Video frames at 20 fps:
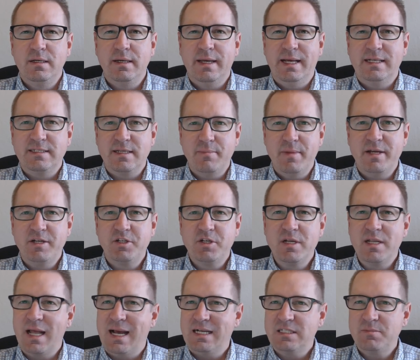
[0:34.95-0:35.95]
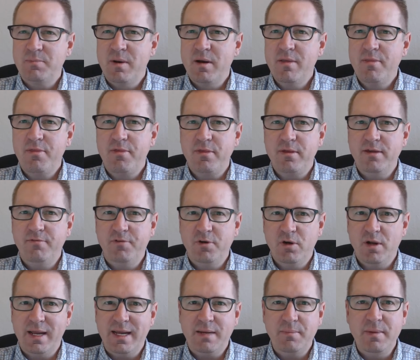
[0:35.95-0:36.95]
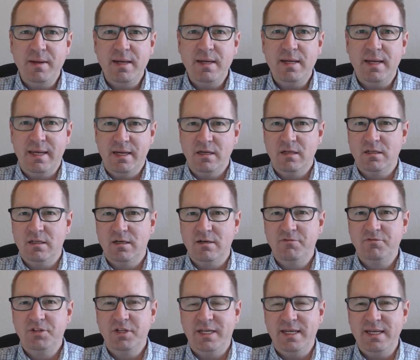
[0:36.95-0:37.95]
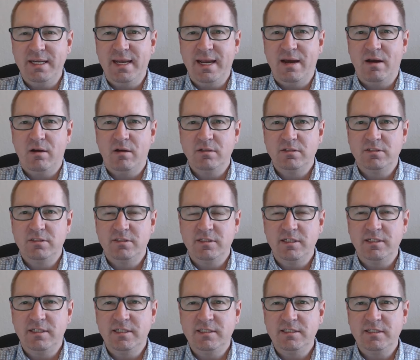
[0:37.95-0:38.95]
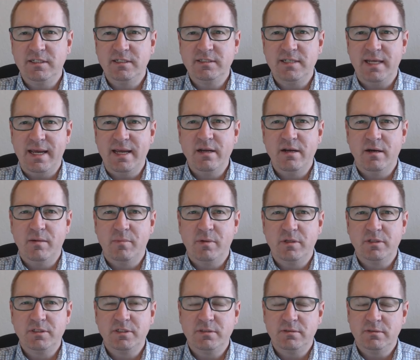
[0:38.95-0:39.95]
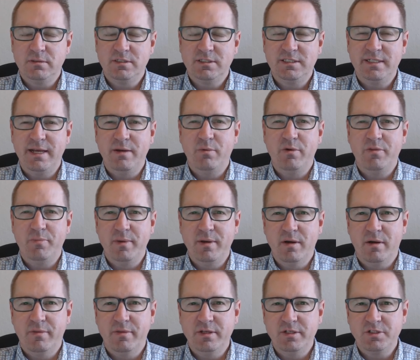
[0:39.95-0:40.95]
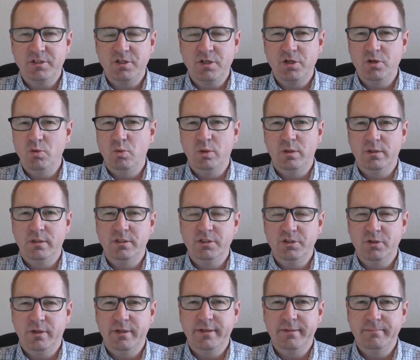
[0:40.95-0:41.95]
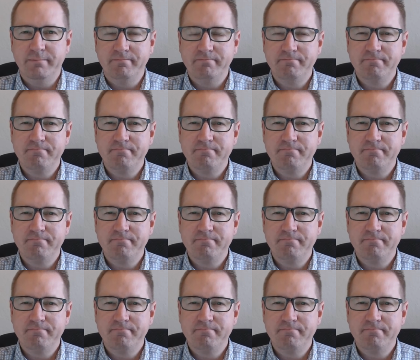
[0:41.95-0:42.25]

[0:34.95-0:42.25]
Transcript: As I mentioned last month, if you're like me and love to geek out on statistics and numbers, stay with me on this. You will enjoy it.